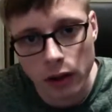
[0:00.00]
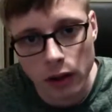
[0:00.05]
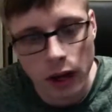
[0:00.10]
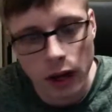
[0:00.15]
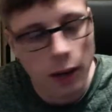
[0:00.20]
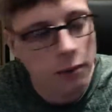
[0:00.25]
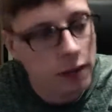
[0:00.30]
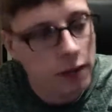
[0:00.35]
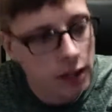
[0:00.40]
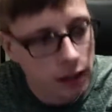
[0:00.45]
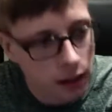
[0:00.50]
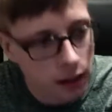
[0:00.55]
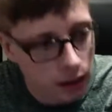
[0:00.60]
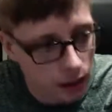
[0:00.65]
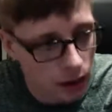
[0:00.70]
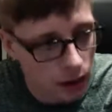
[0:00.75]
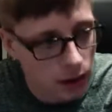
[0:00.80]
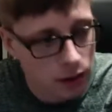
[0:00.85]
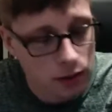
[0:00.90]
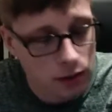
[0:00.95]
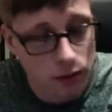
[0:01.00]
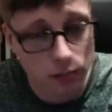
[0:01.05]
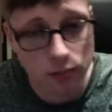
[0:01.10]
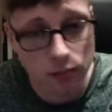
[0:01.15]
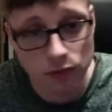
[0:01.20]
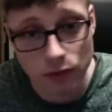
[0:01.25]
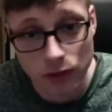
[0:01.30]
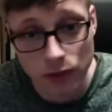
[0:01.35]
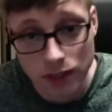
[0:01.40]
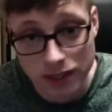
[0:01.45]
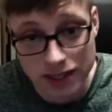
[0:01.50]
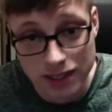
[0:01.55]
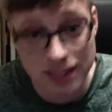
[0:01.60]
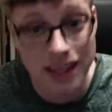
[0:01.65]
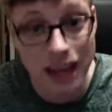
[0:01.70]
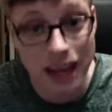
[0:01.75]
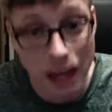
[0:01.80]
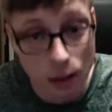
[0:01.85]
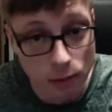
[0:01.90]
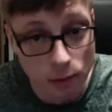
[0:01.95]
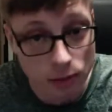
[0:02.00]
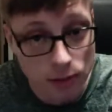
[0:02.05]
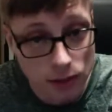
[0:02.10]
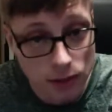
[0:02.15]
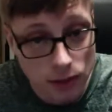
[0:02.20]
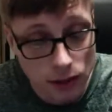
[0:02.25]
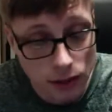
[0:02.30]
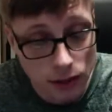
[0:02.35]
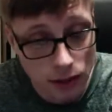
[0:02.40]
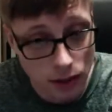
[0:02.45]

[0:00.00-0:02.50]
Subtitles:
I'm getting a console for its games,